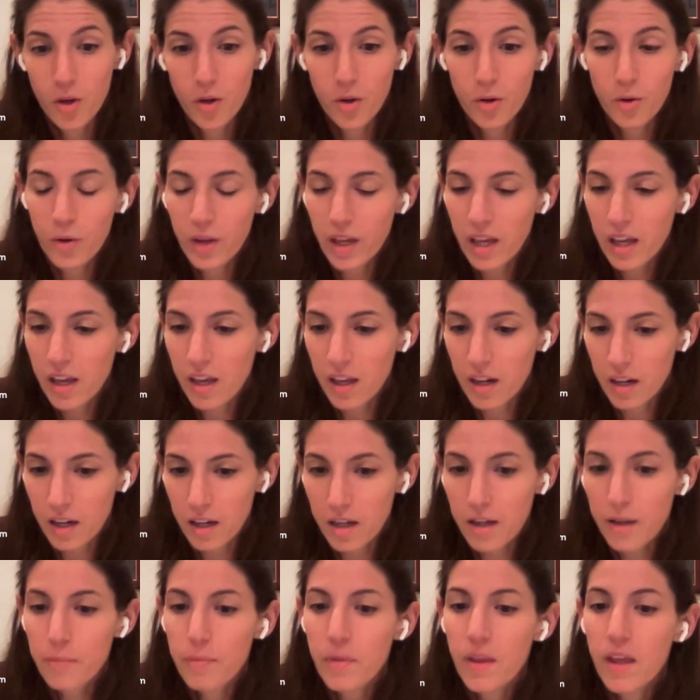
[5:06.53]
Okay,
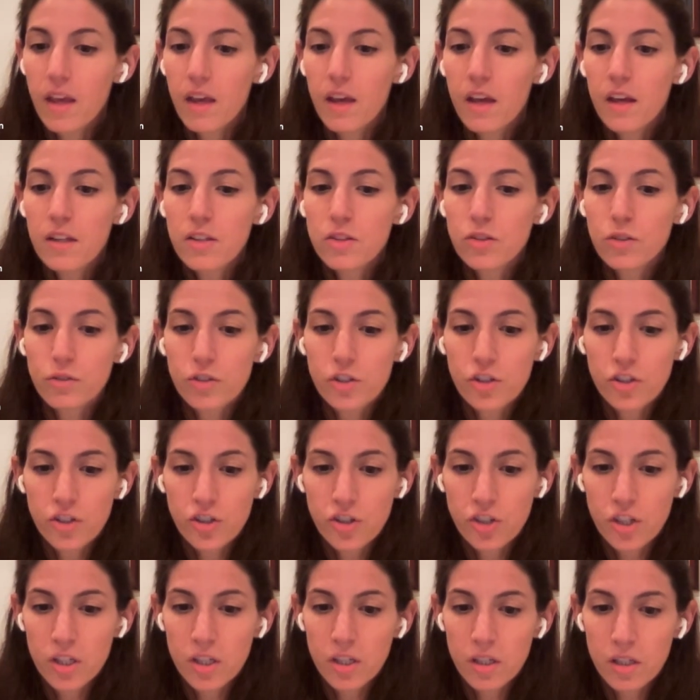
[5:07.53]
Annika. So
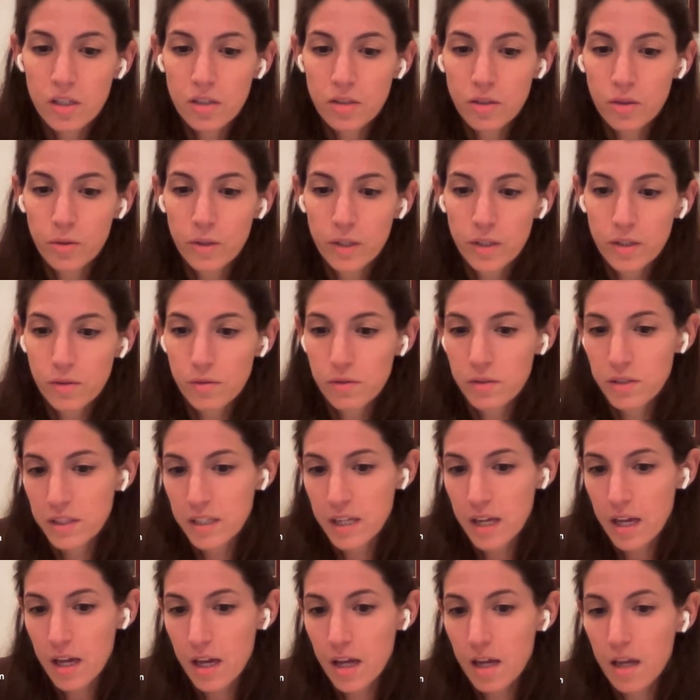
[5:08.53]
she is going to
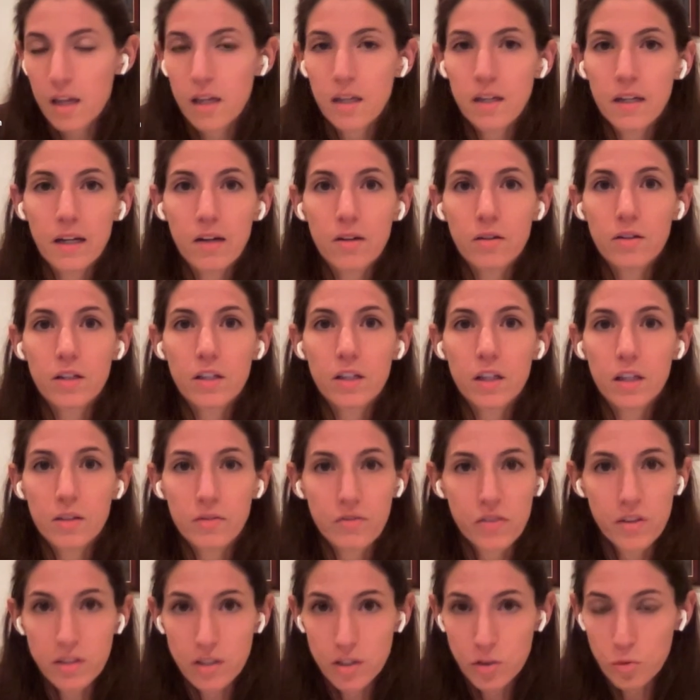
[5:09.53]
stay. Now,
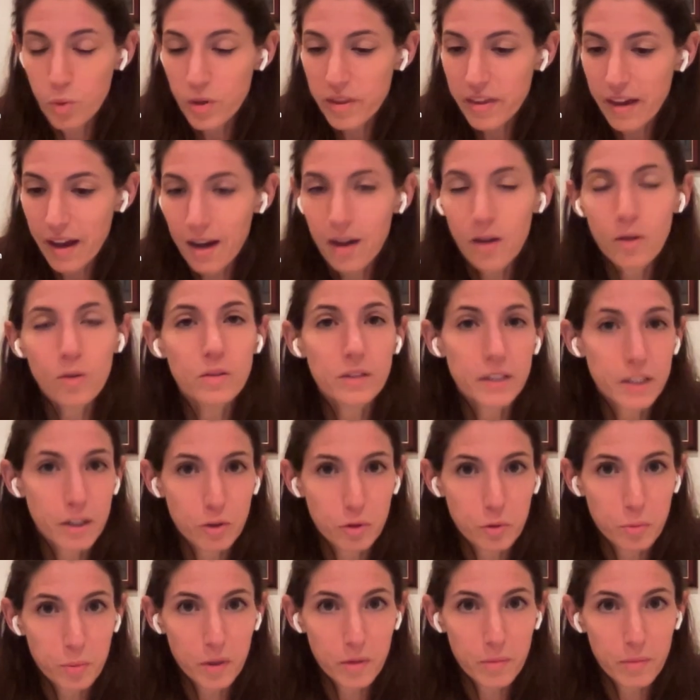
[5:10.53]
if this is without
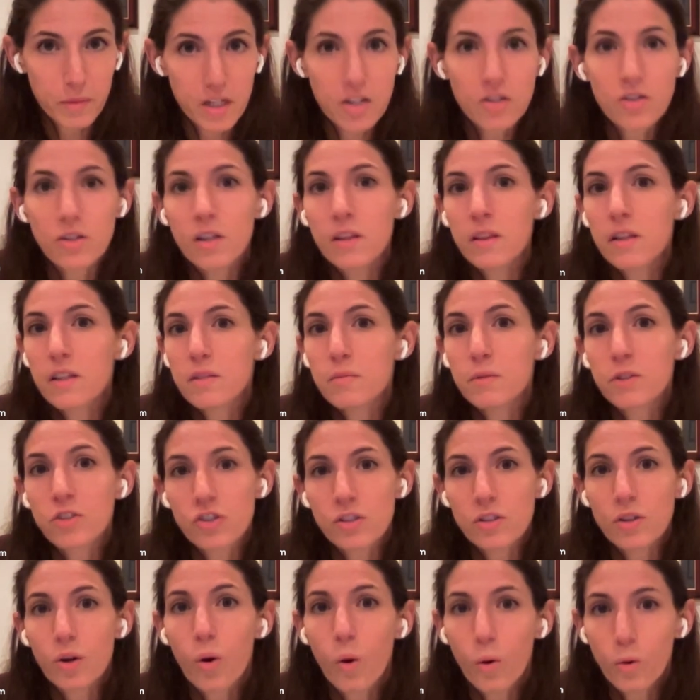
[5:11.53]
Leo's permission, this means
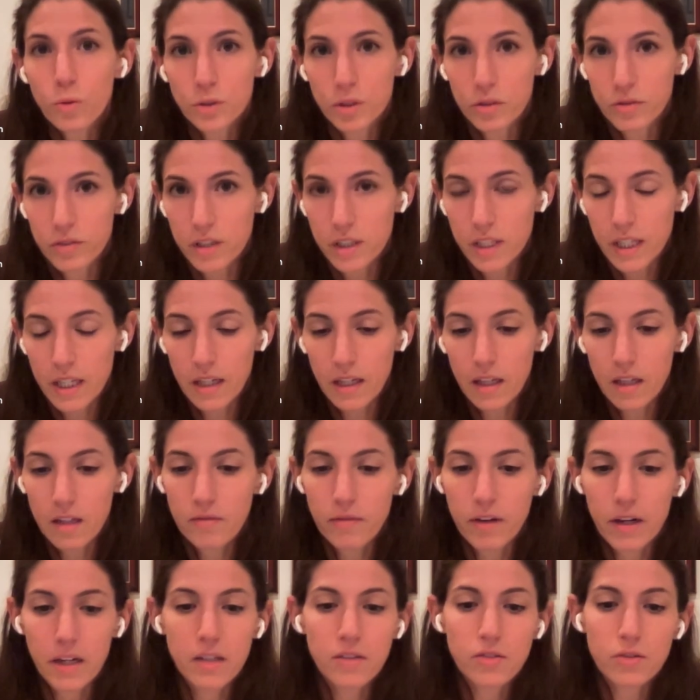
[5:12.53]
she's a holdover tenant,
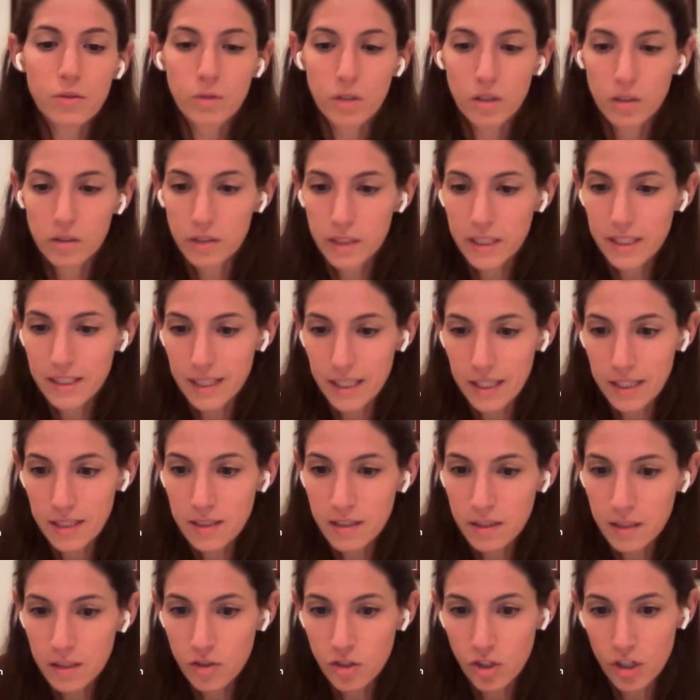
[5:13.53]
right? So her lease
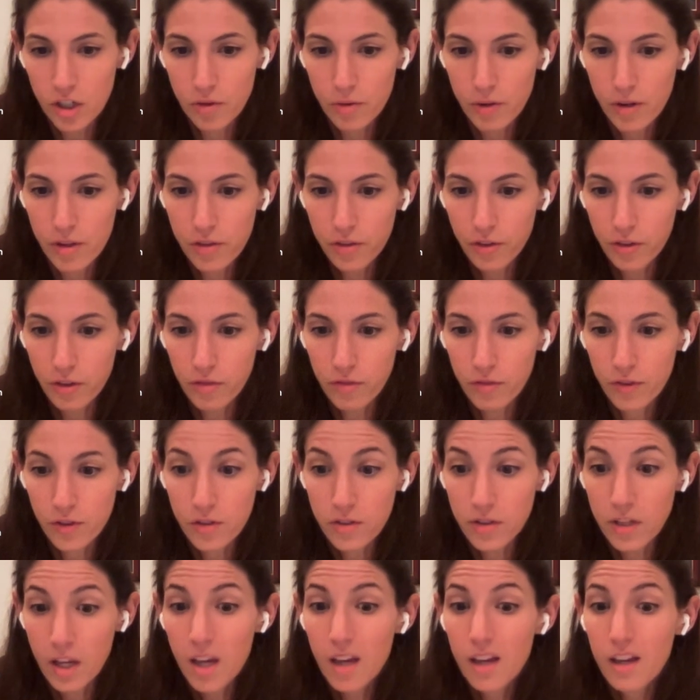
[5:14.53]
ended January 31st.
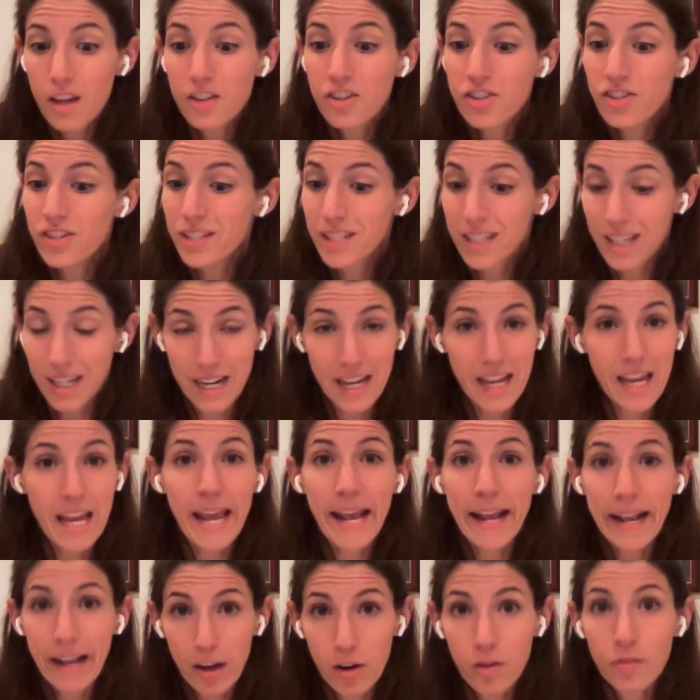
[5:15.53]
She's going to
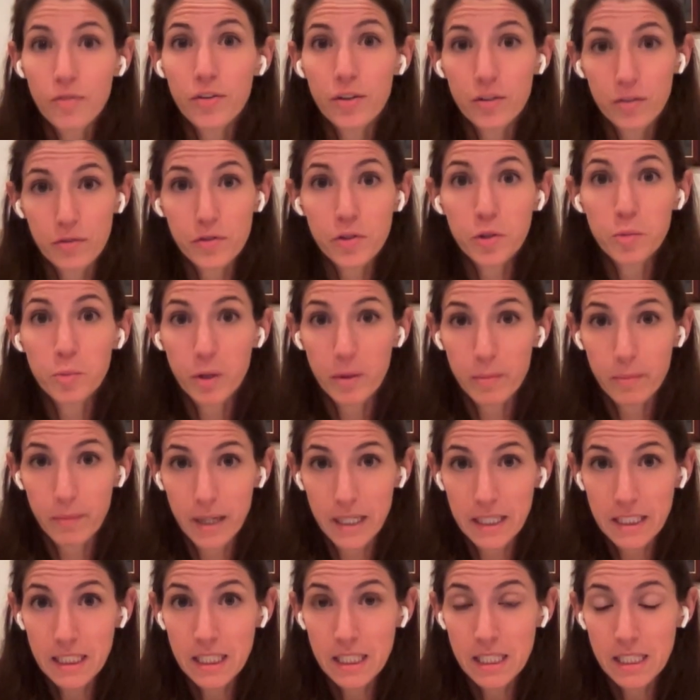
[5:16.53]
hang out for a few more
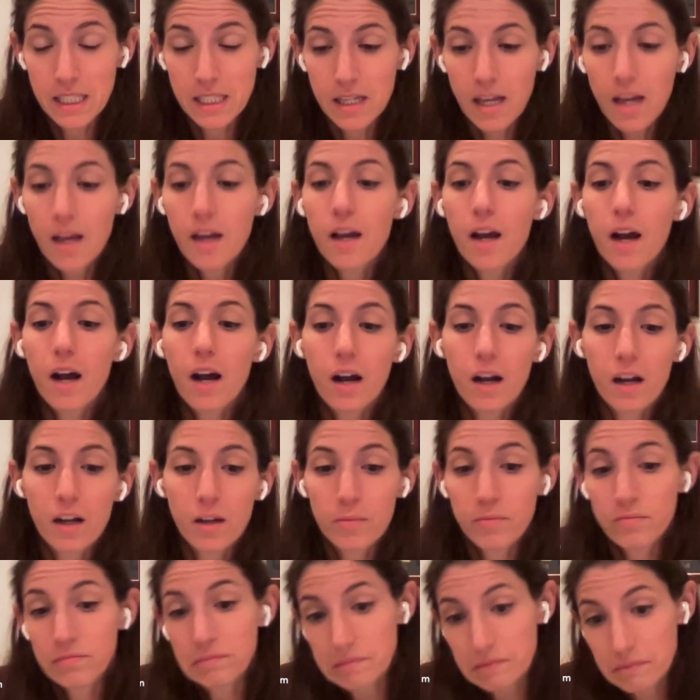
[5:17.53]
months.
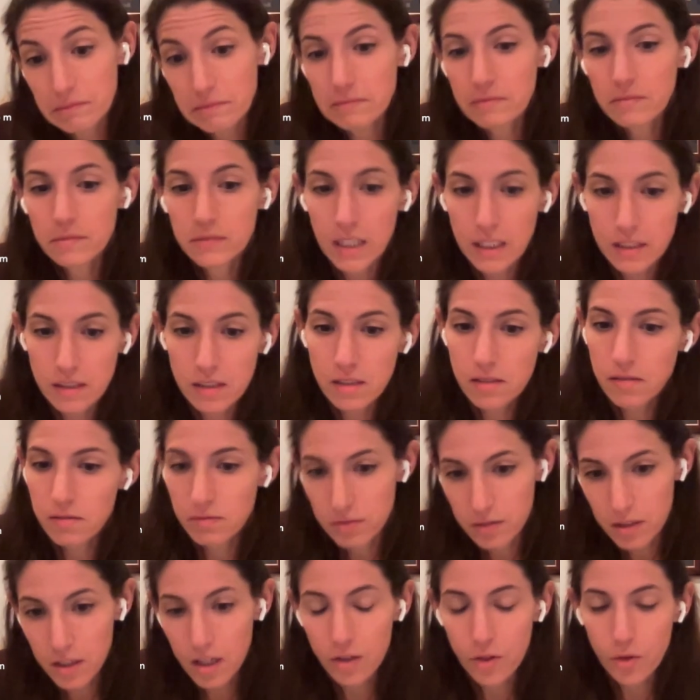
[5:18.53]
That's
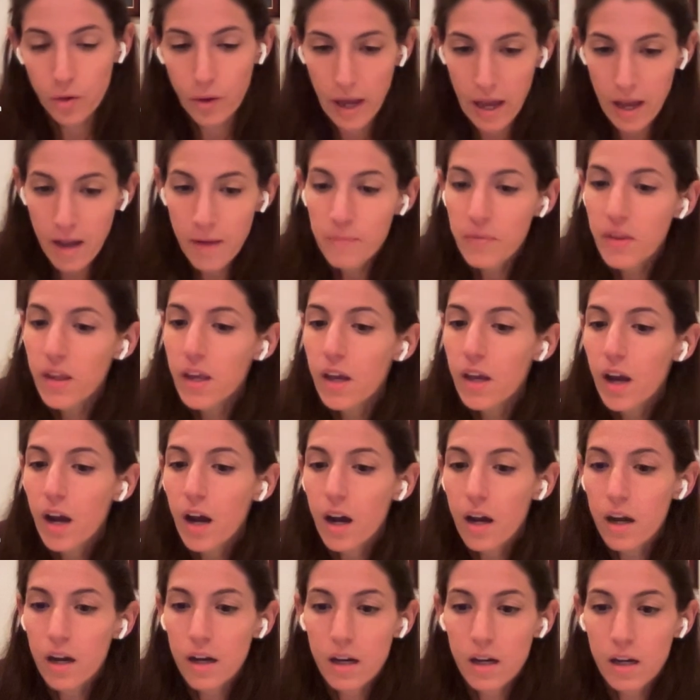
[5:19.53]
not okay.
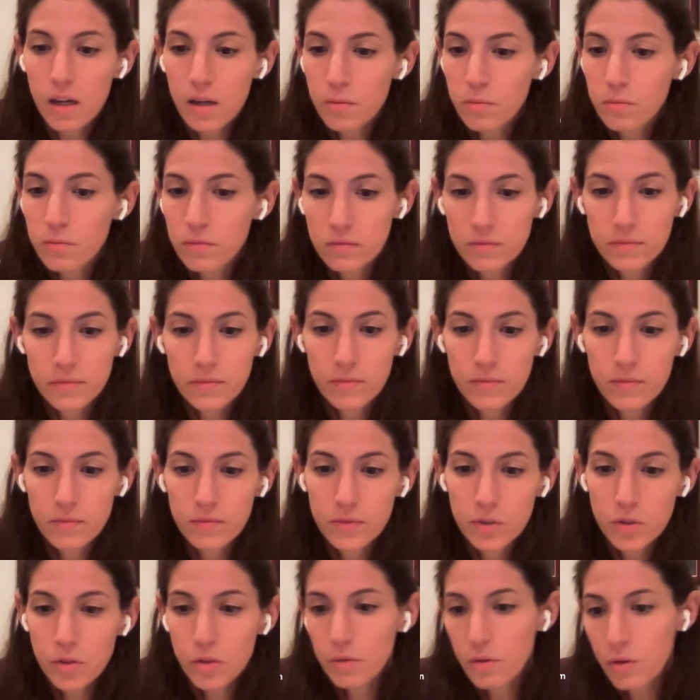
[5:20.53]

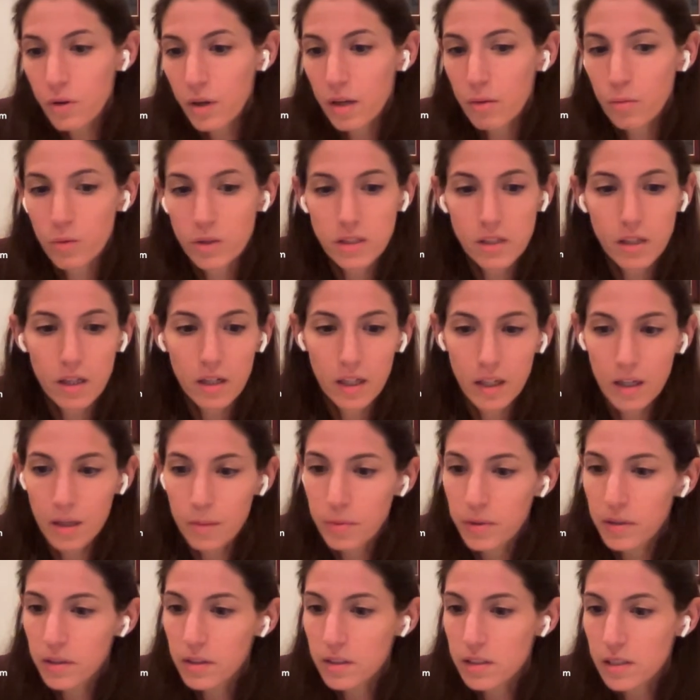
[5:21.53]
Okay, what's going to
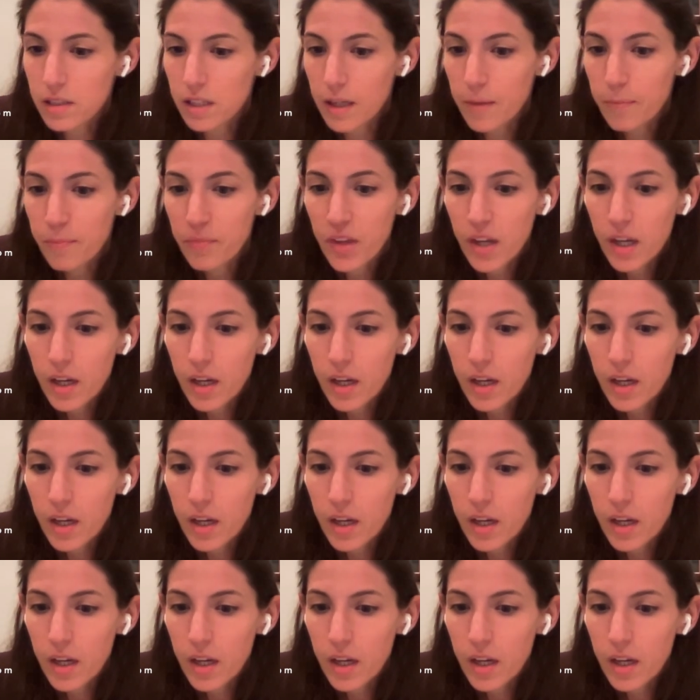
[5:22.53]
happen? Let's see.